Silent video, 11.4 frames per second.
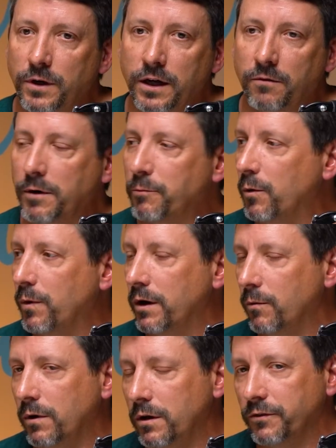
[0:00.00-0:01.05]
I don't remember when it
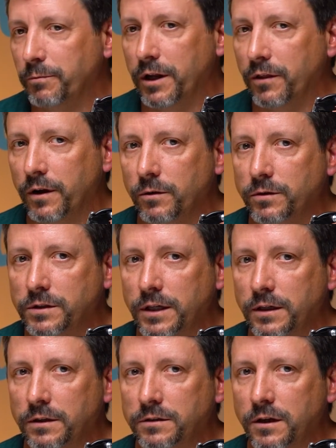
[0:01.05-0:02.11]
was, but I think it was the end
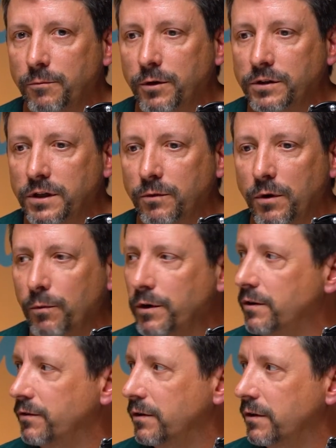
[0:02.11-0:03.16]
of the summer. We said, why don't we
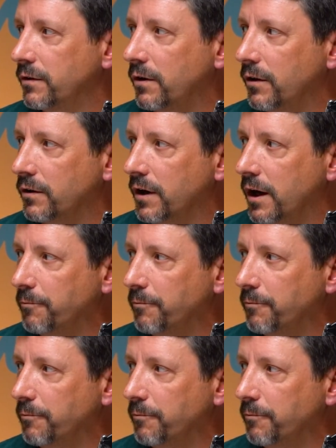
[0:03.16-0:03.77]
just do this all the time?